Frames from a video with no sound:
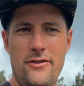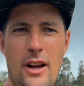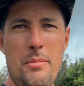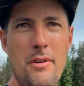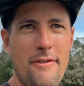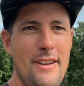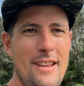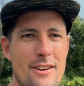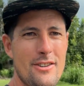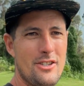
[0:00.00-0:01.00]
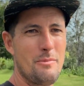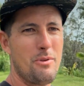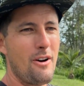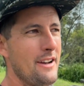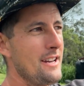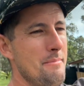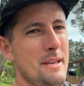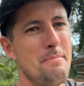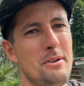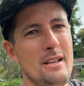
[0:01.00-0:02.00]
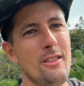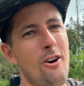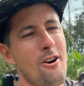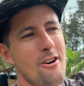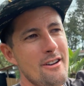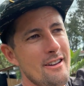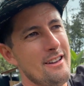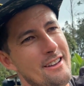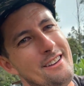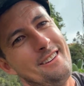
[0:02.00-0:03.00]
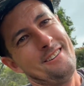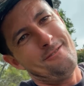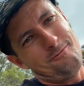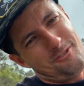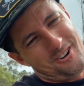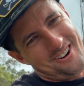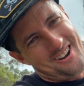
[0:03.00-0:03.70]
couple of videos are probably going to be pretty long, or